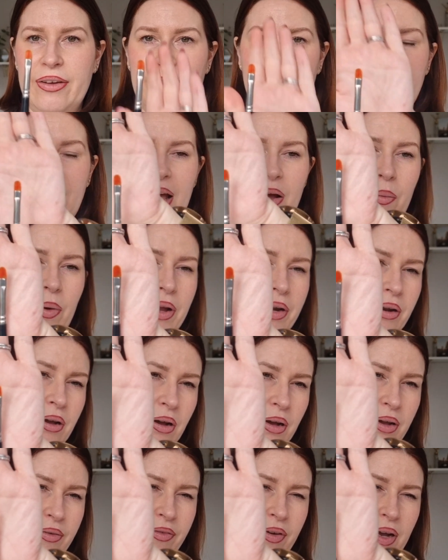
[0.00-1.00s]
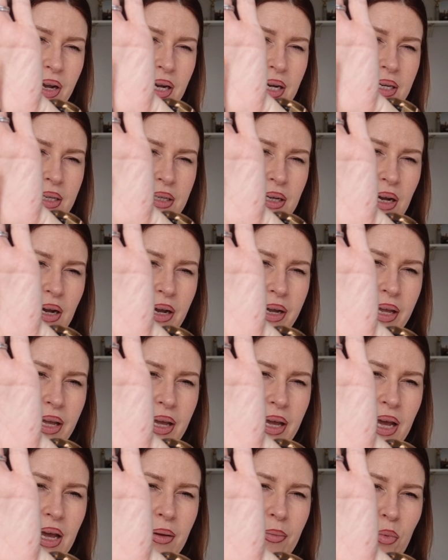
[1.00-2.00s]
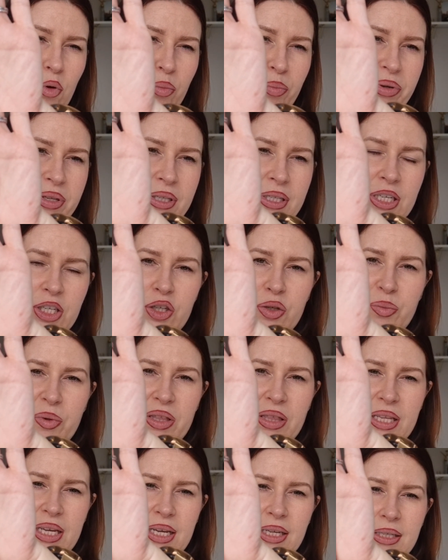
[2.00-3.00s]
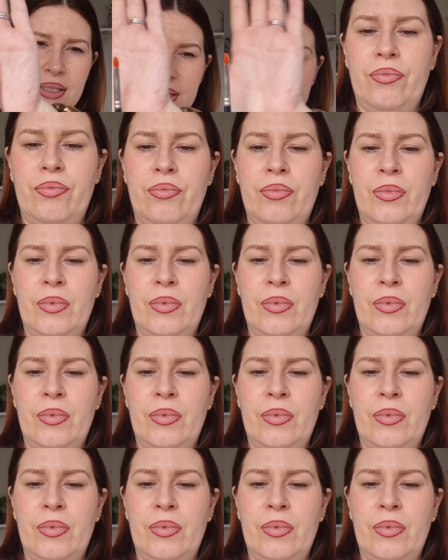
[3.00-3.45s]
flat one. I find I can get more precision with this.